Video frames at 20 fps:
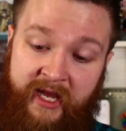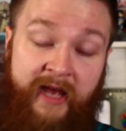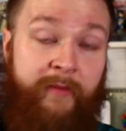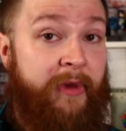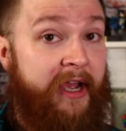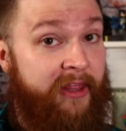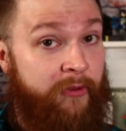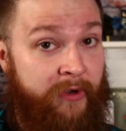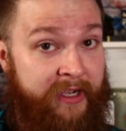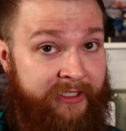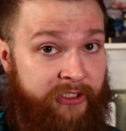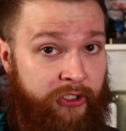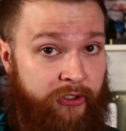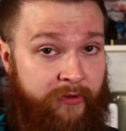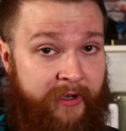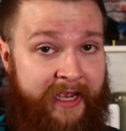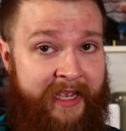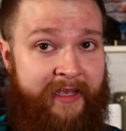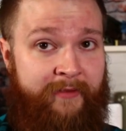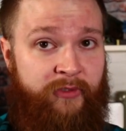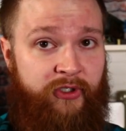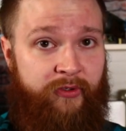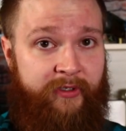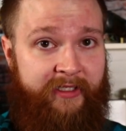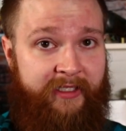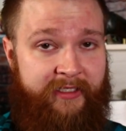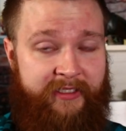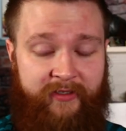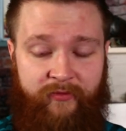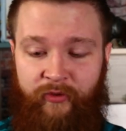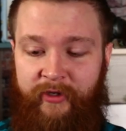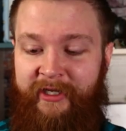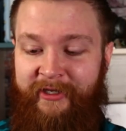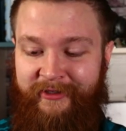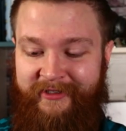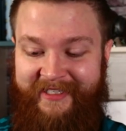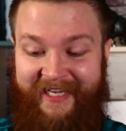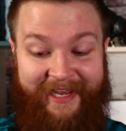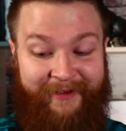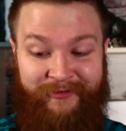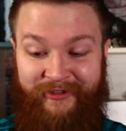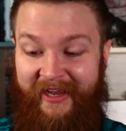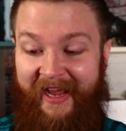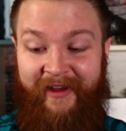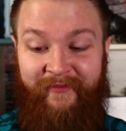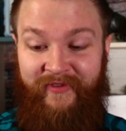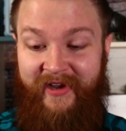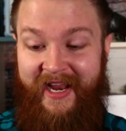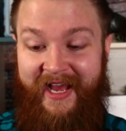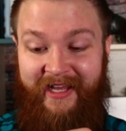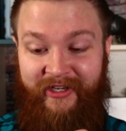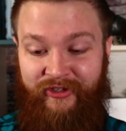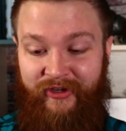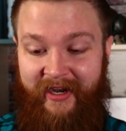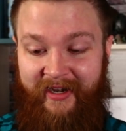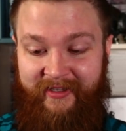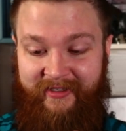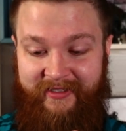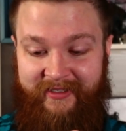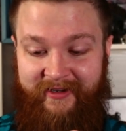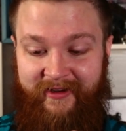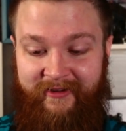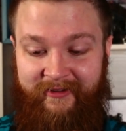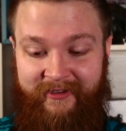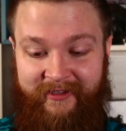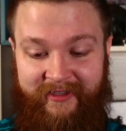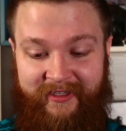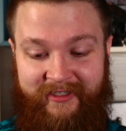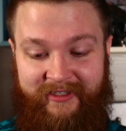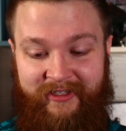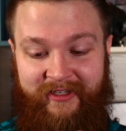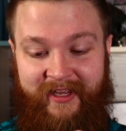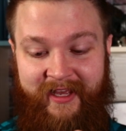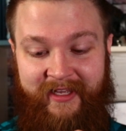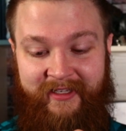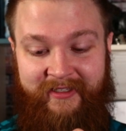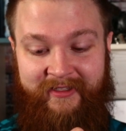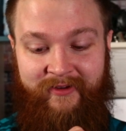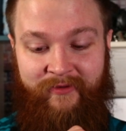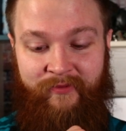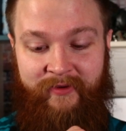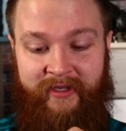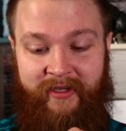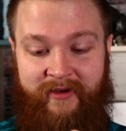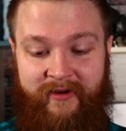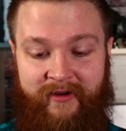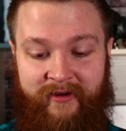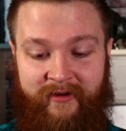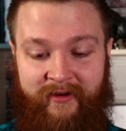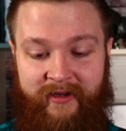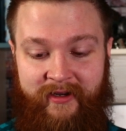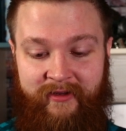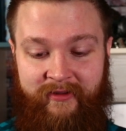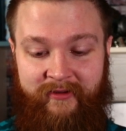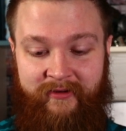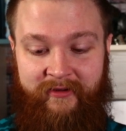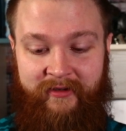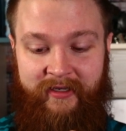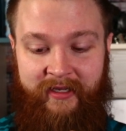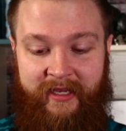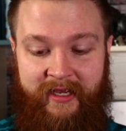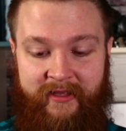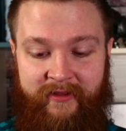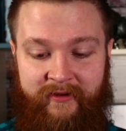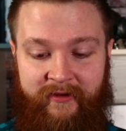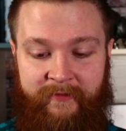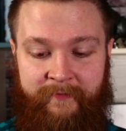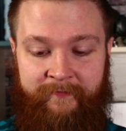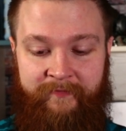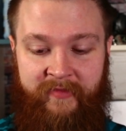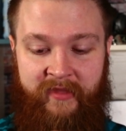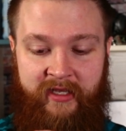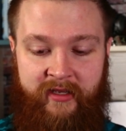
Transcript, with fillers: And by the way too, I am doing this in real time so I have not tried installing this yet so we are gonna learn together.